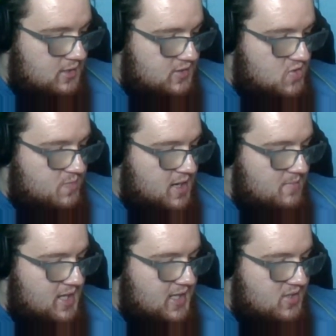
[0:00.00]
Despite
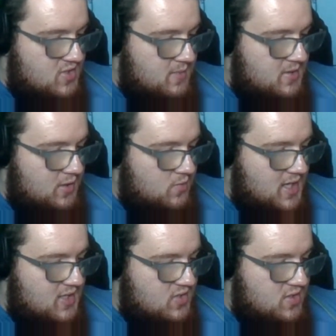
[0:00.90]
making some of the
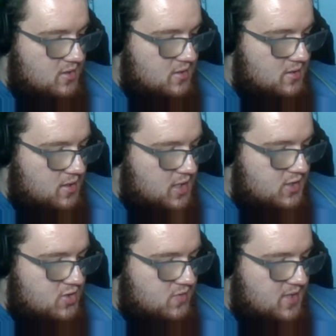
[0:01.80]
greatest
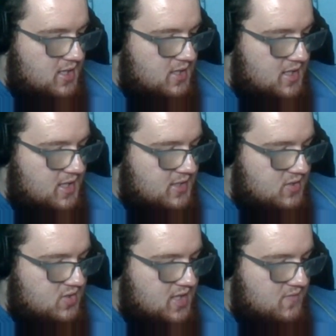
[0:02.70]
on-screen uh,
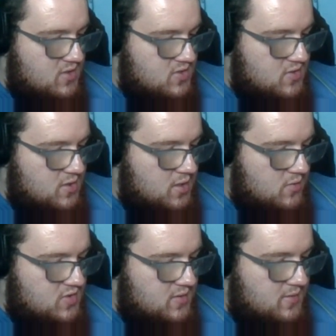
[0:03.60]
discoveries
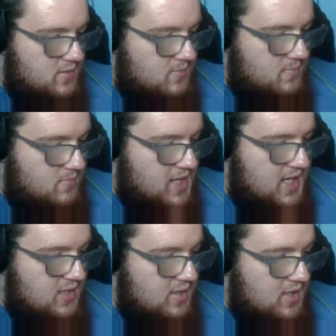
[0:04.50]
known to the
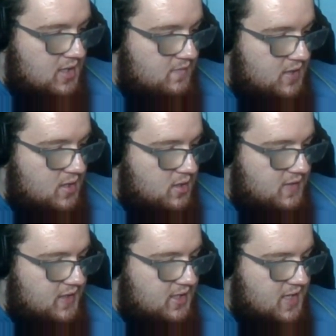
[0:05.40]
main: the Ark
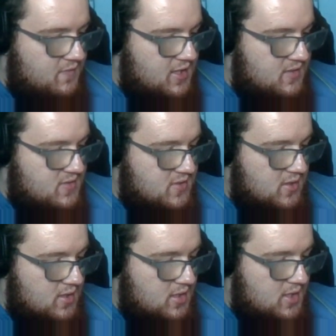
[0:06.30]
of the Covenant,
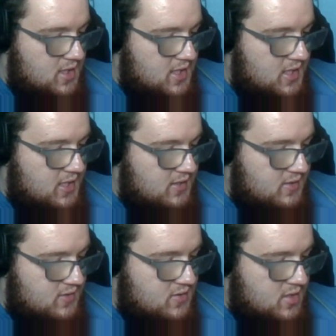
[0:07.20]
uh,
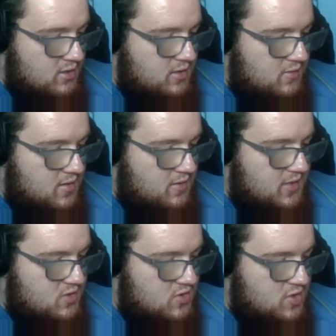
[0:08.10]

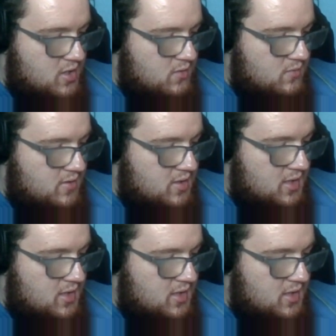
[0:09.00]
Stone,